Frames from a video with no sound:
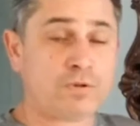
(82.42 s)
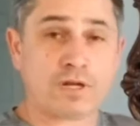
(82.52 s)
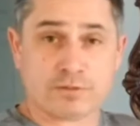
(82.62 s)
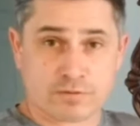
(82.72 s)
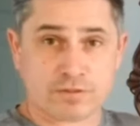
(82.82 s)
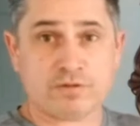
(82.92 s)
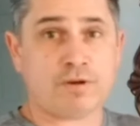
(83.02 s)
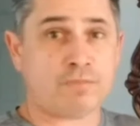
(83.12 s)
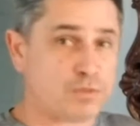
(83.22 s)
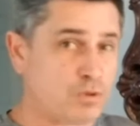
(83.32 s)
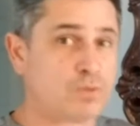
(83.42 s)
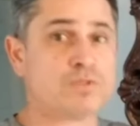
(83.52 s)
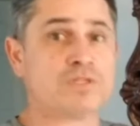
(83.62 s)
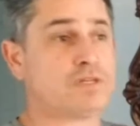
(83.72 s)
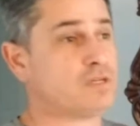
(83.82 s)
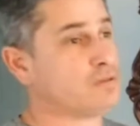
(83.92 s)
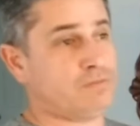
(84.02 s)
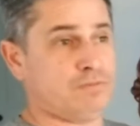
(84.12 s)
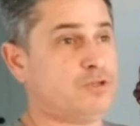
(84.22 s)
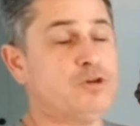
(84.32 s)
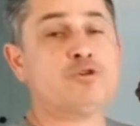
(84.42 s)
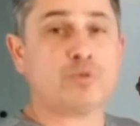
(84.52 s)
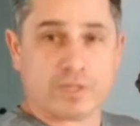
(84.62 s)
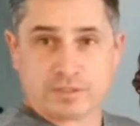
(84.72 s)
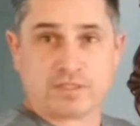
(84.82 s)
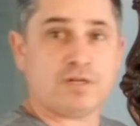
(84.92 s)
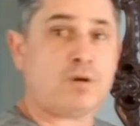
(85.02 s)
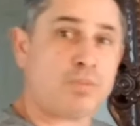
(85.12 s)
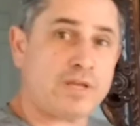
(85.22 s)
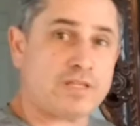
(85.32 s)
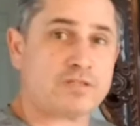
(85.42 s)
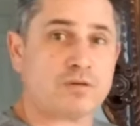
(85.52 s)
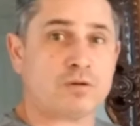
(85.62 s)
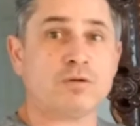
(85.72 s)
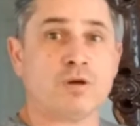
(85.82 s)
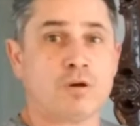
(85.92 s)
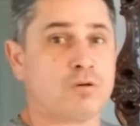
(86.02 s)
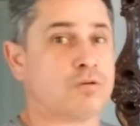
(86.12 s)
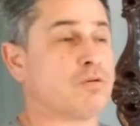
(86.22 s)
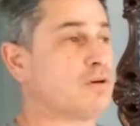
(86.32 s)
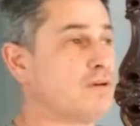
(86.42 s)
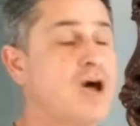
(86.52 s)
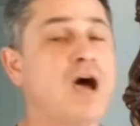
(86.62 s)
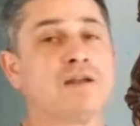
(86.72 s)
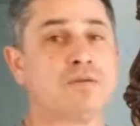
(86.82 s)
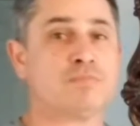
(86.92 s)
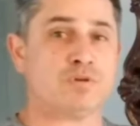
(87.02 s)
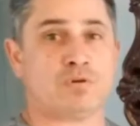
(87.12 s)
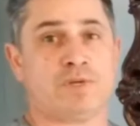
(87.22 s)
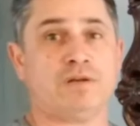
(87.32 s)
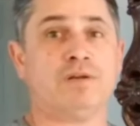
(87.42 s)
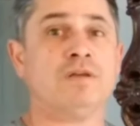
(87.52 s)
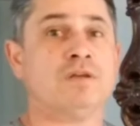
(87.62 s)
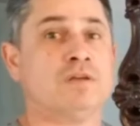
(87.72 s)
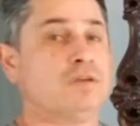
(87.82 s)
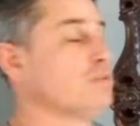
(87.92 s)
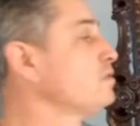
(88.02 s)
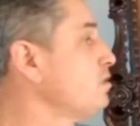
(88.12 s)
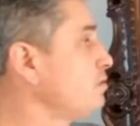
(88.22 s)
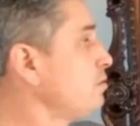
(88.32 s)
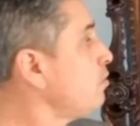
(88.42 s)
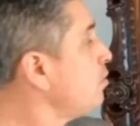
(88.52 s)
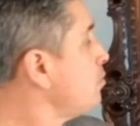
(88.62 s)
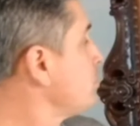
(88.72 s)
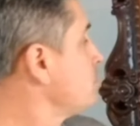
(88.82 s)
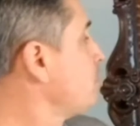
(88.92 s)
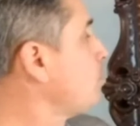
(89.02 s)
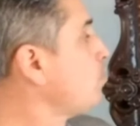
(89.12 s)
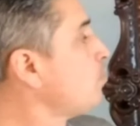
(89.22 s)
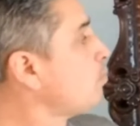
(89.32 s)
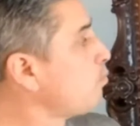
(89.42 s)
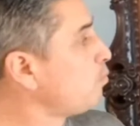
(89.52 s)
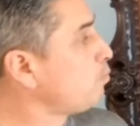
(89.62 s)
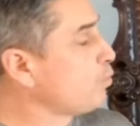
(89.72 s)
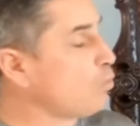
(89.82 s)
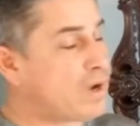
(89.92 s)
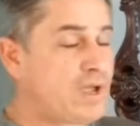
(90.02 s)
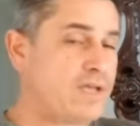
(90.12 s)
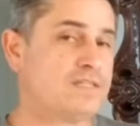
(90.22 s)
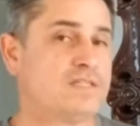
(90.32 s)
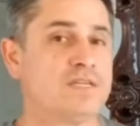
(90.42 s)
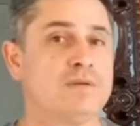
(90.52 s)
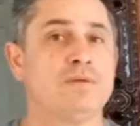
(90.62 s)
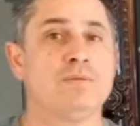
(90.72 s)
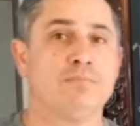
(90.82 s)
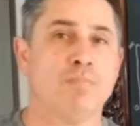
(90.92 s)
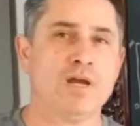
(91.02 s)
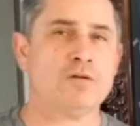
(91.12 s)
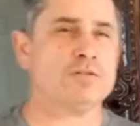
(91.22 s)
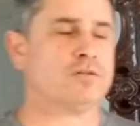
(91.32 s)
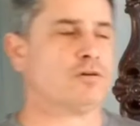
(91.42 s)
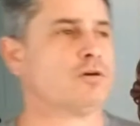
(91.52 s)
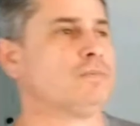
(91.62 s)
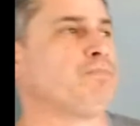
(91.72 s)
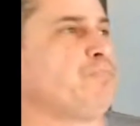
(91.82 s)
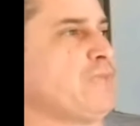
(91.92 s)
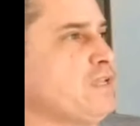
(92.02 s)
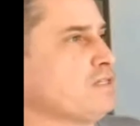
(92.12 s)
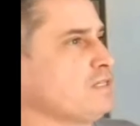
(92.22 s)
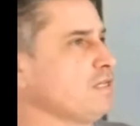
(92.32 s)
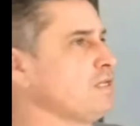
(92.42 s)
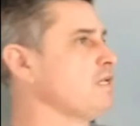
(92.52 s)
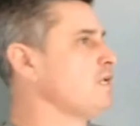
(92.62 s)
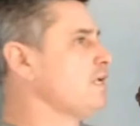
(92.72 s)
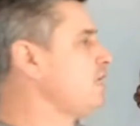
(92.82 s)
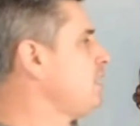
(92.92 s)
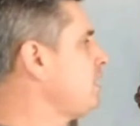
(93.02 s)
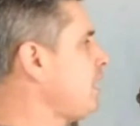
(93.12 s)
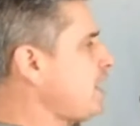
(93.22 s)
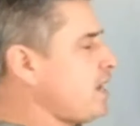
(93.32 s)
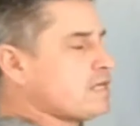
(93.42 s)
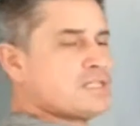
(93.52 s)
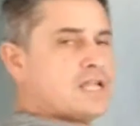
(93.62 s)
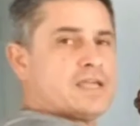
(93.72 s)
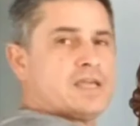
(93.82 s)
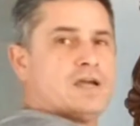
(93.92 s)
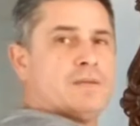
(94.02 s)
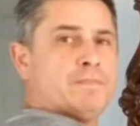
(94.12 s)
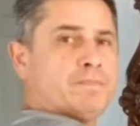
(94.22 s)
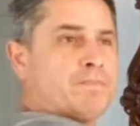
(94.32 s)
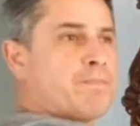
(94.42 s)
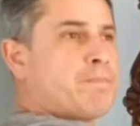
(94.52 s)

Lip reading: fertilizers, it absorbs the nutrients that our plants are not absorbing. So the way I see biochar is it acts like a